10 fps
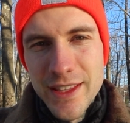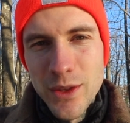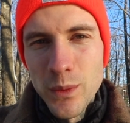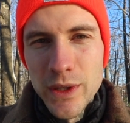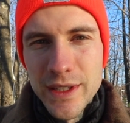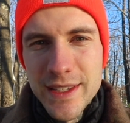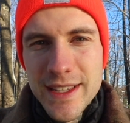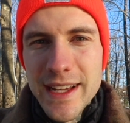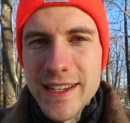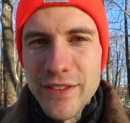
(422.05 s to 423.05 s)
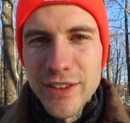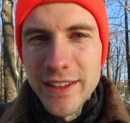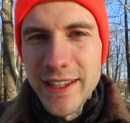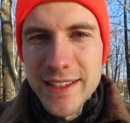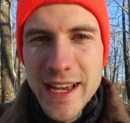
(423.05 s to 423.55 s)
in the woods, I definitely
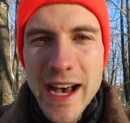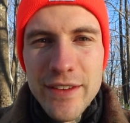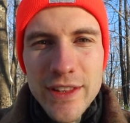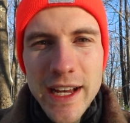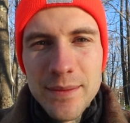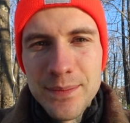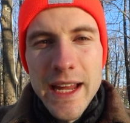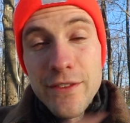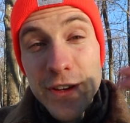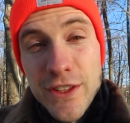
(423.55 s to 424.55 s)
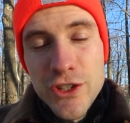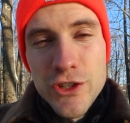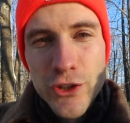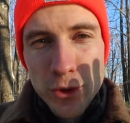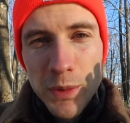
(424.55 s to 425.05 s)
like to have that. And if it's
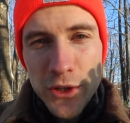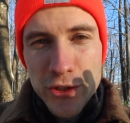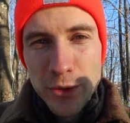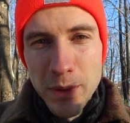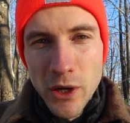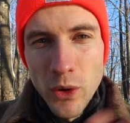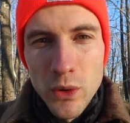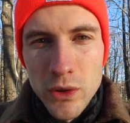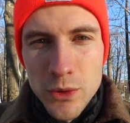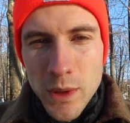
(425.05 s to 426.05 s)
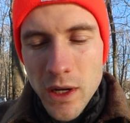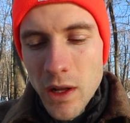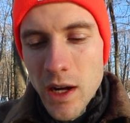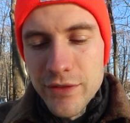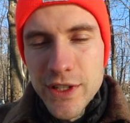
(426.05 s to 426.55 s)
super cold, what I'll
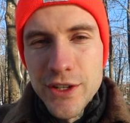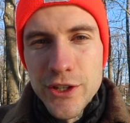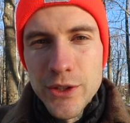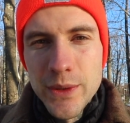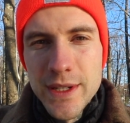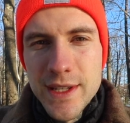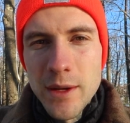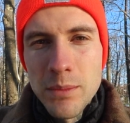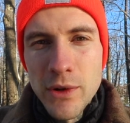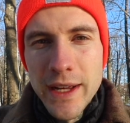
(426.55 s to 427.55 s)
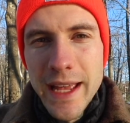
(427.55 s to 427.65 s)
often do is I'll bring